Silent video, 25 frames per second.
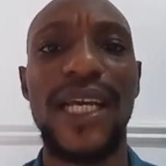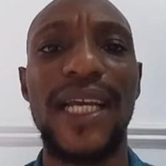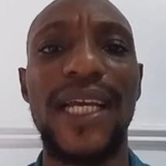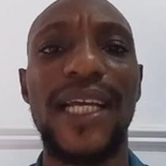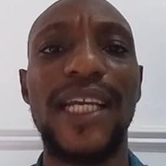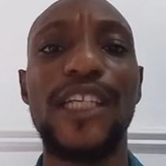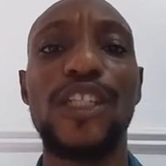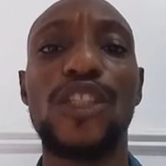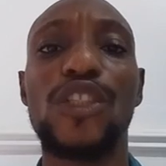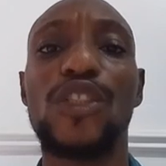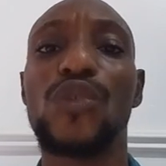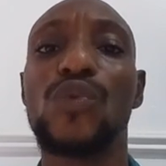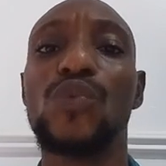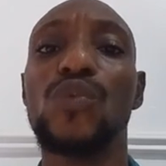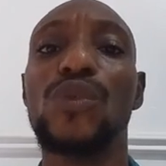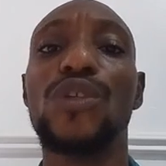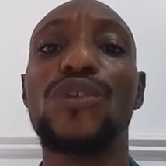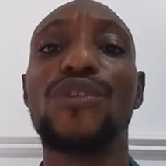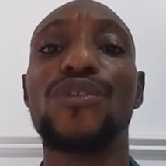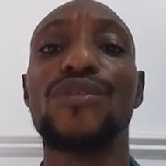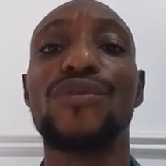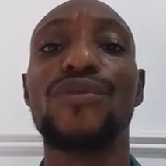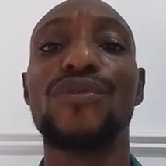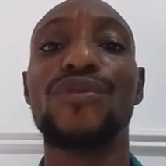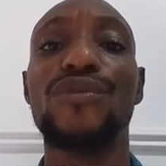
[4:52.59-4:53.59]
It will
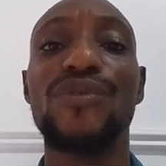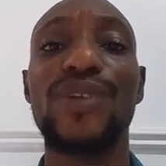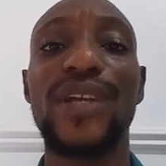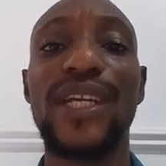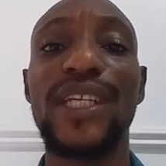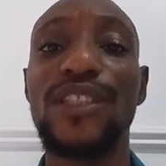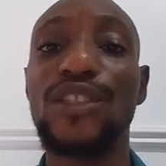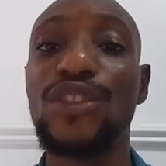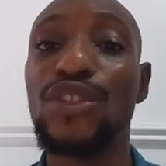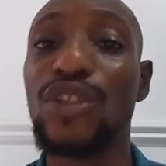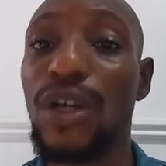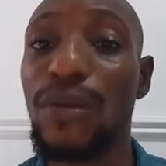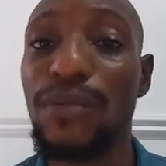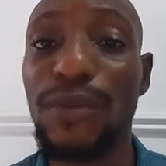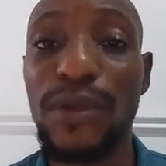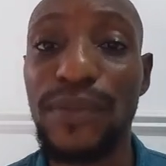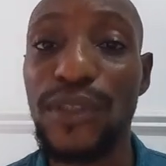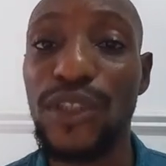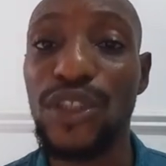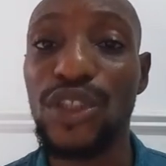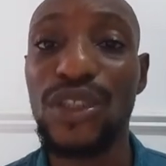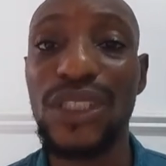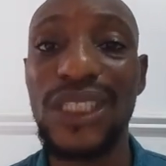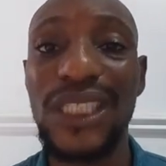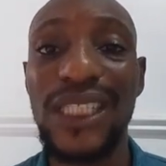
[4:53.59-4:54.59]
create job
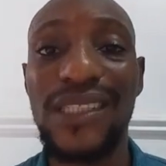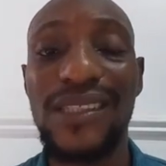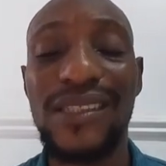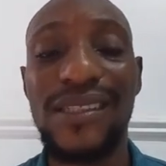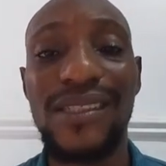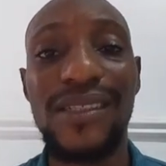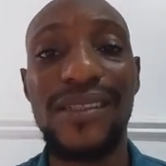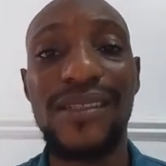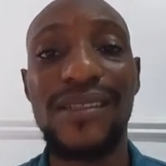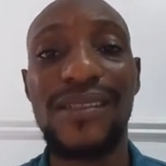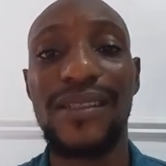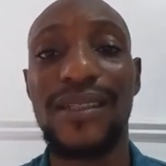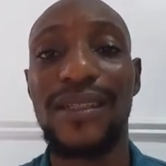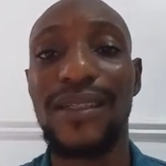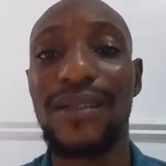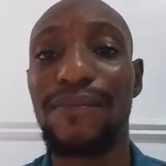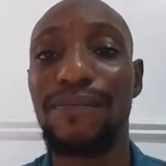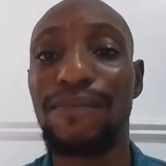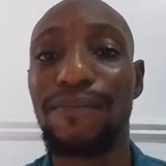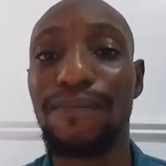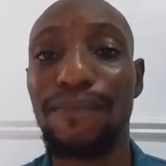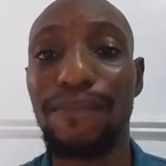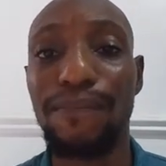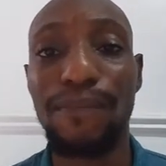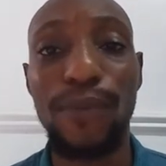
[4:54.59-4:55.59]
opportunities um,